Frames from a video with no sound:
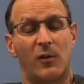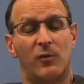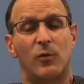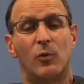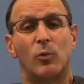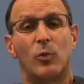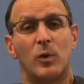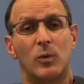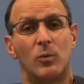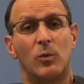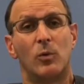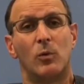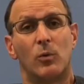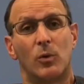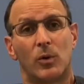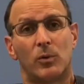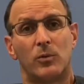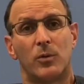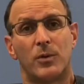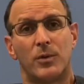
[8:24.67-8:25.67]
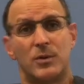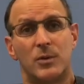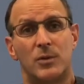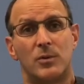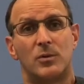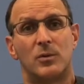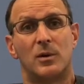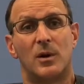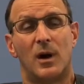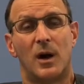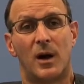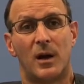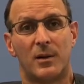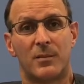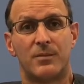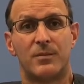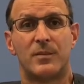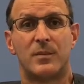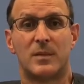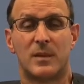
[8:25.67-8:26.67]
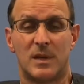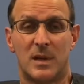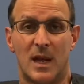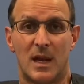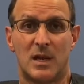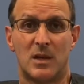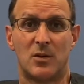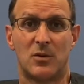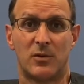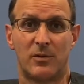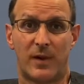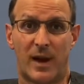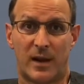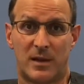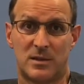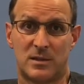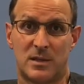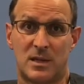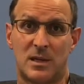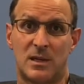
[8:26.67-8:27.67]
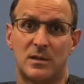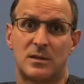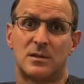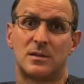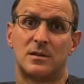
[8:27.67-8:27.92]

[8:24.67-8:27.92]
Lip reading: we will work with you on getting your vaccines